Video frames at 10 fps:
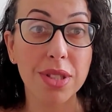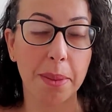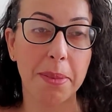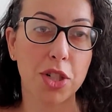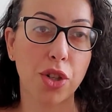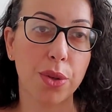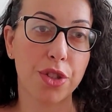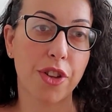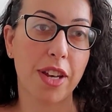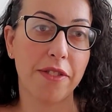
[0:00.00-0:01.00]
like much
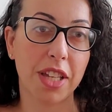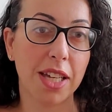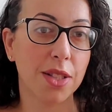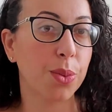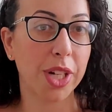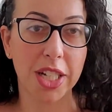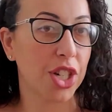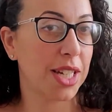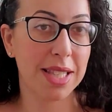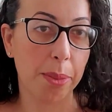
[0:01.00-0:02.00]
closer than if the kids were each
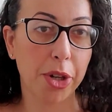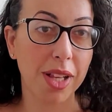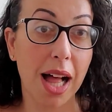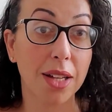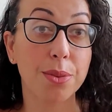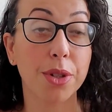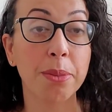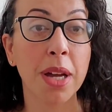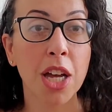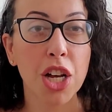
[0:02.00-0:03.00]
in a separate classroom.